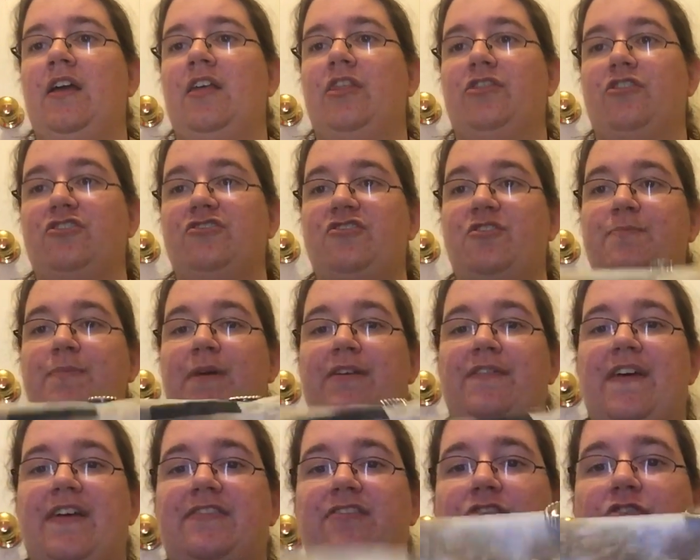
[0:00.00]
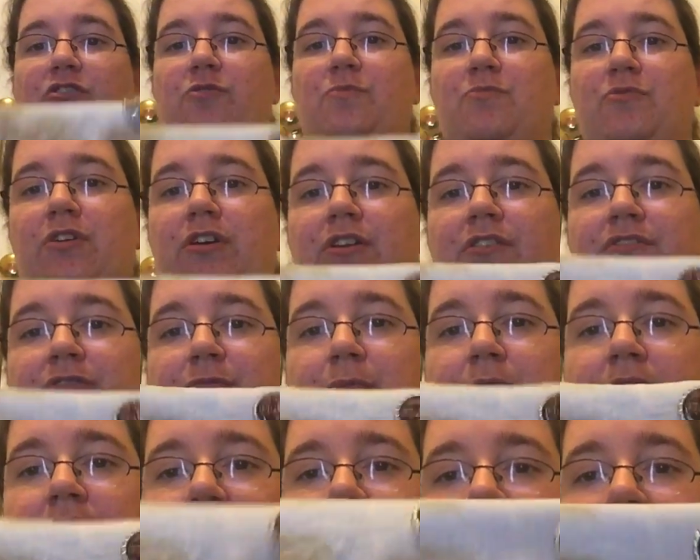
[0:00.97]
32 Belfast and Umbriel from
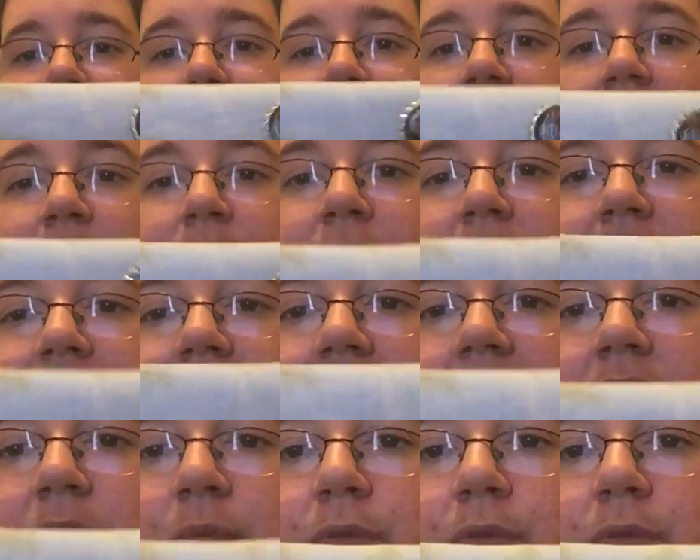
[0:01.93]
Under the Sea Fabrics. I